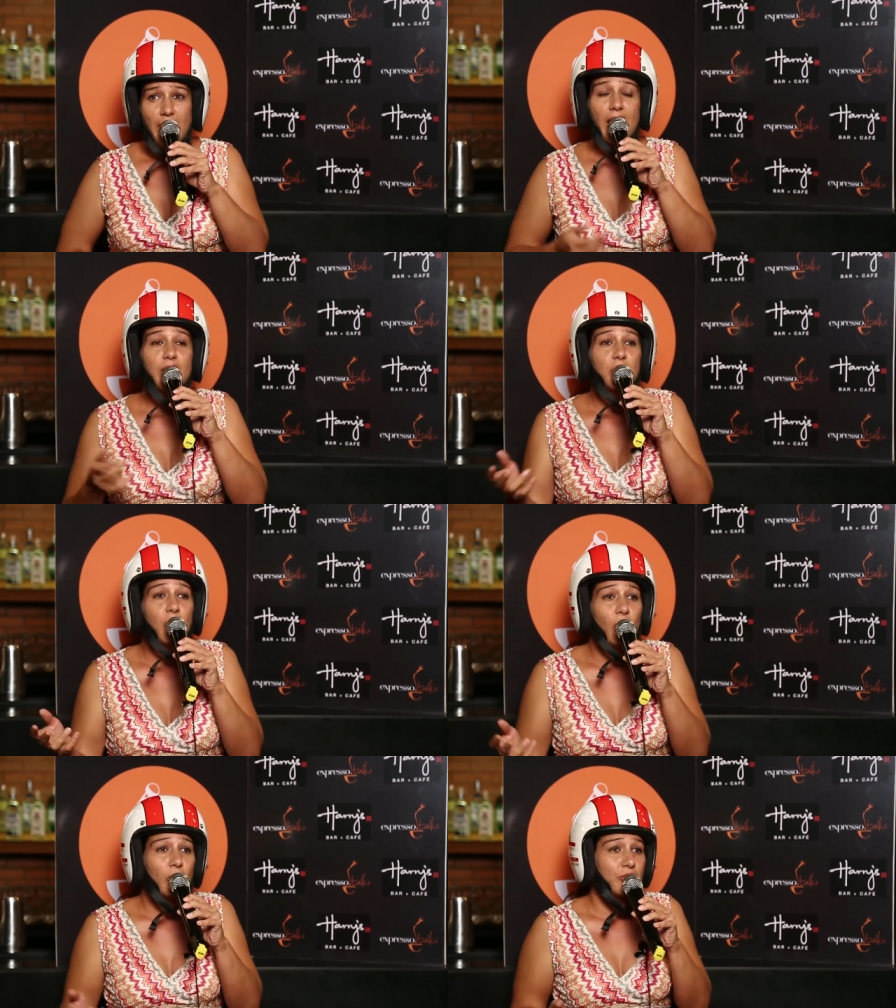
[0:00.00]

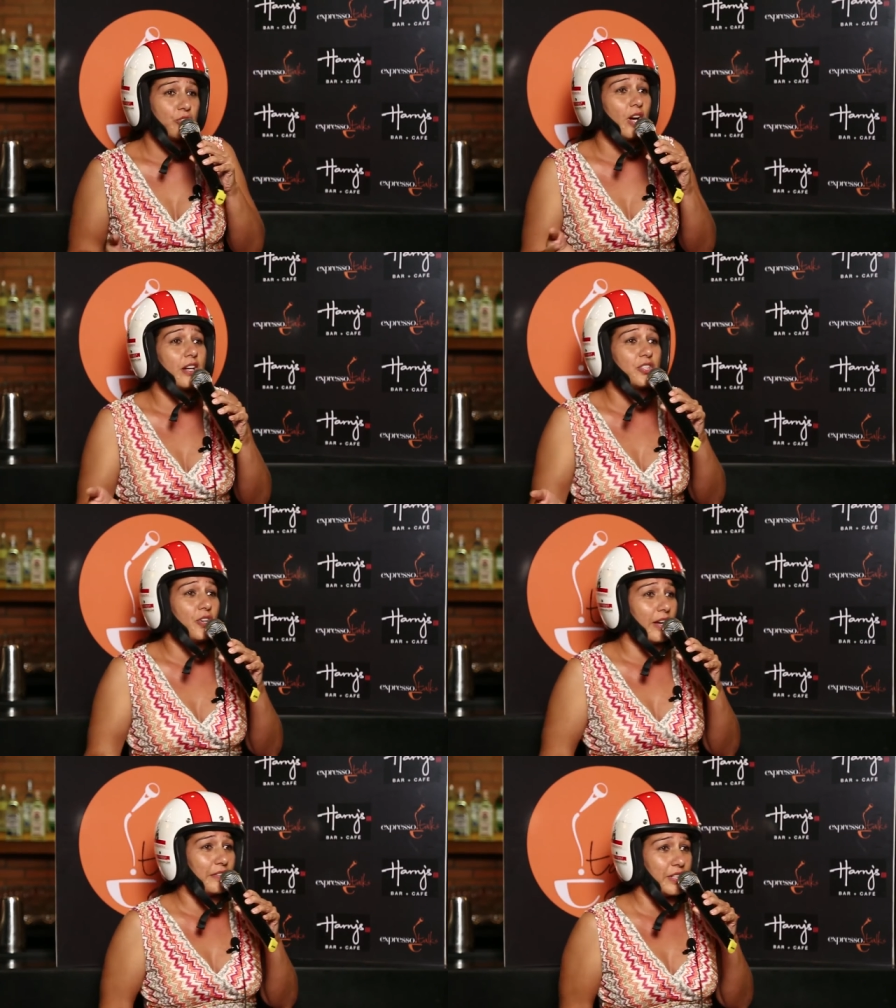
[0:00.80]
alcohol drunk
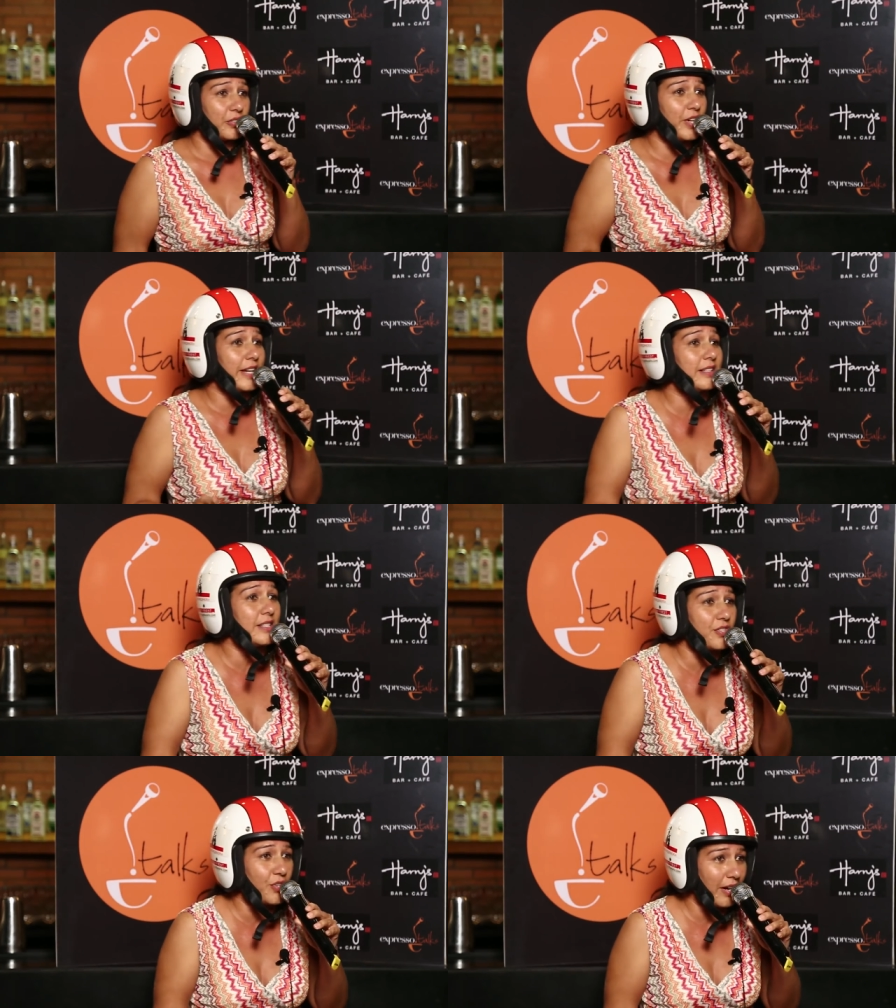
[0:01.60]
driving
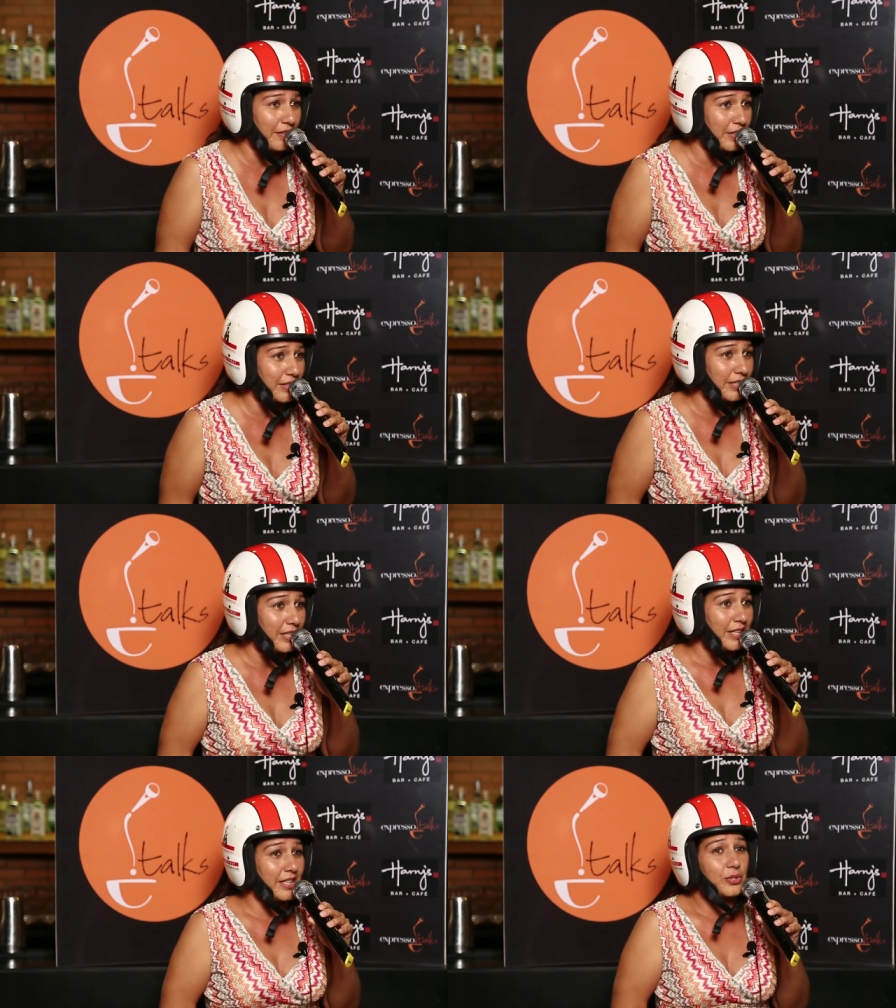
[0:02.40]
reckless driving
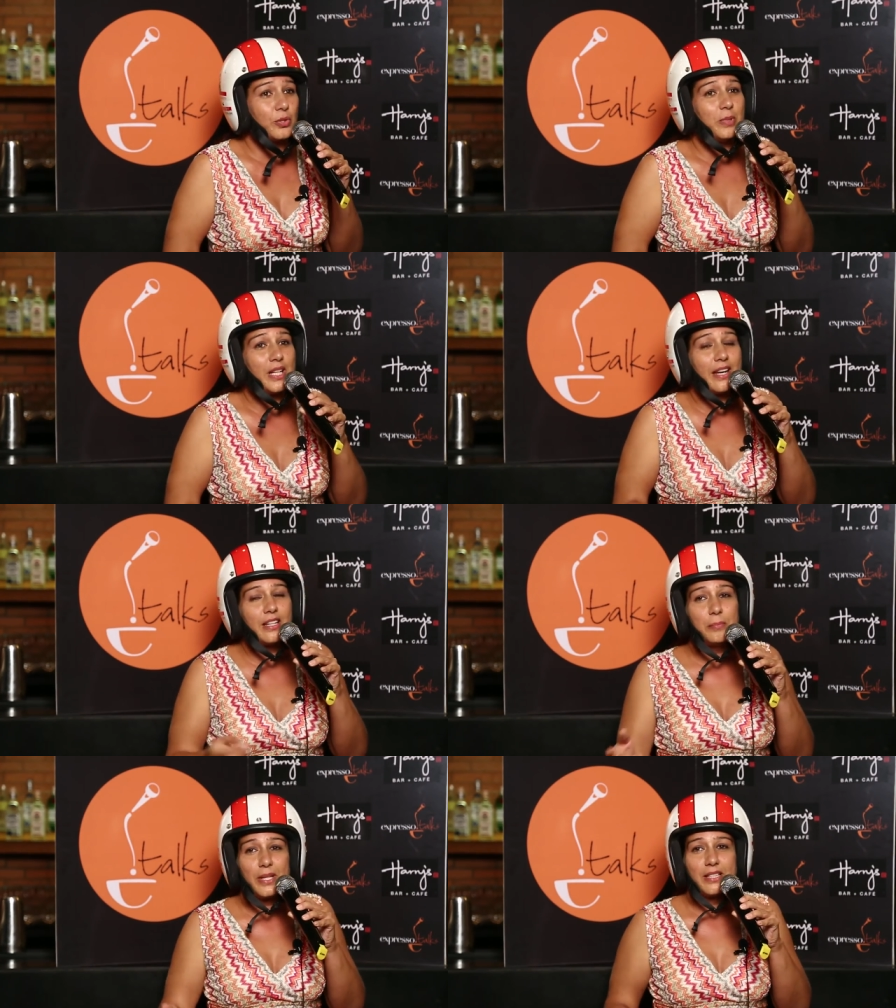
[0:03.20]
it could be
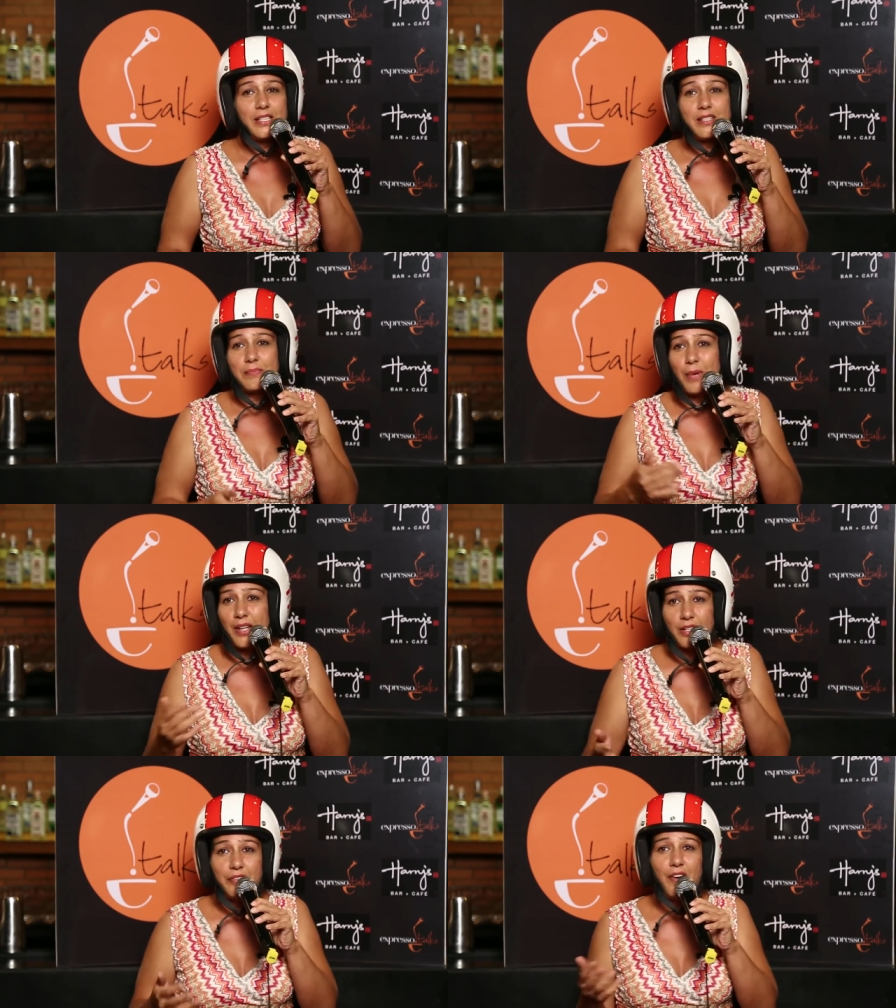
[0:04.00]
anybody's
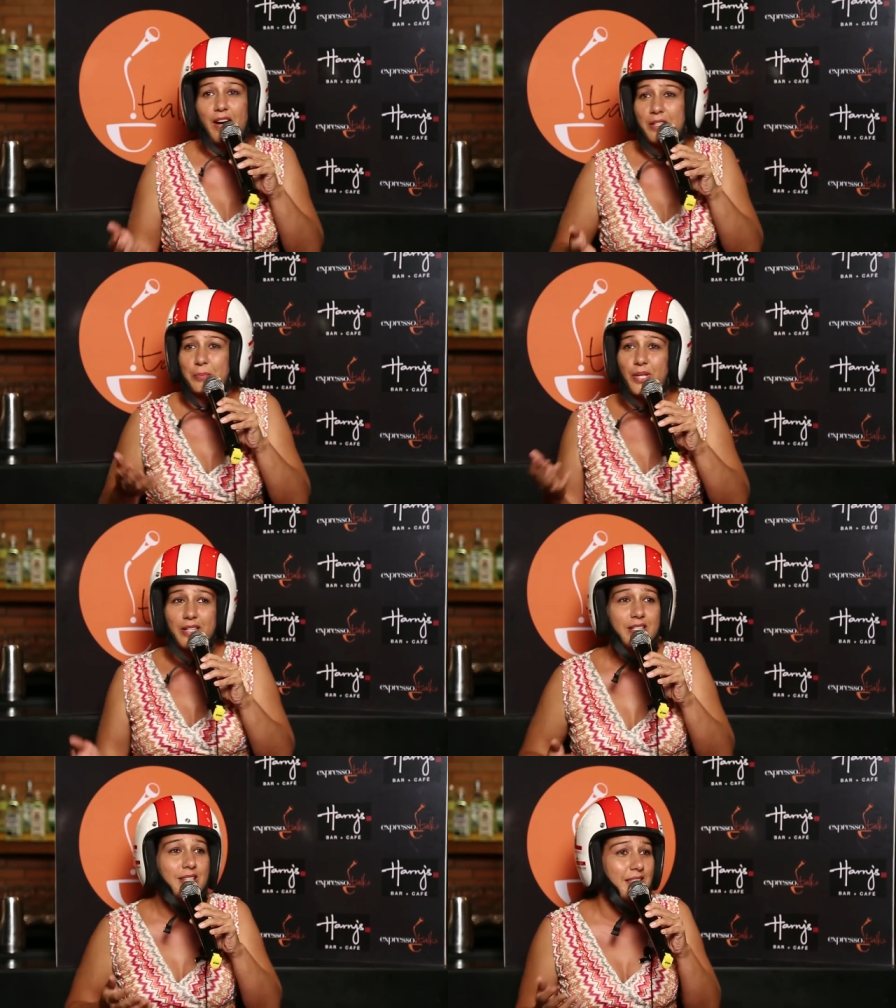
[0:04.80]
mother father
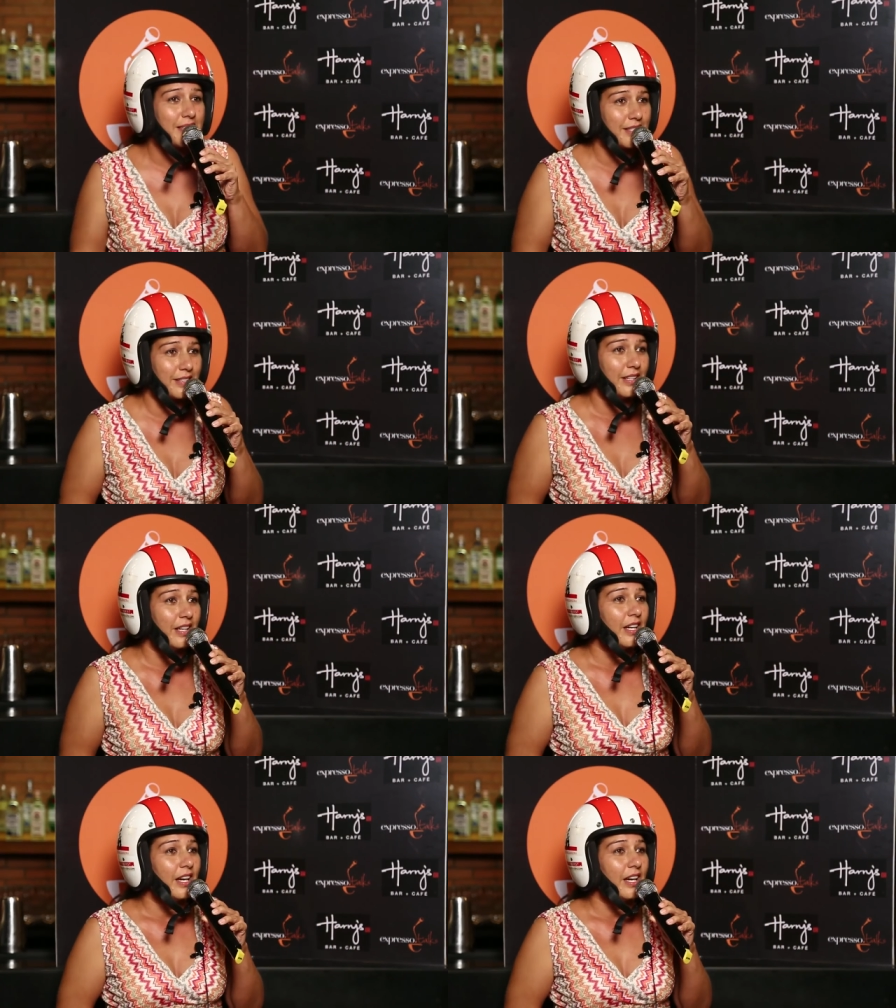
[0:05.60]
brother sister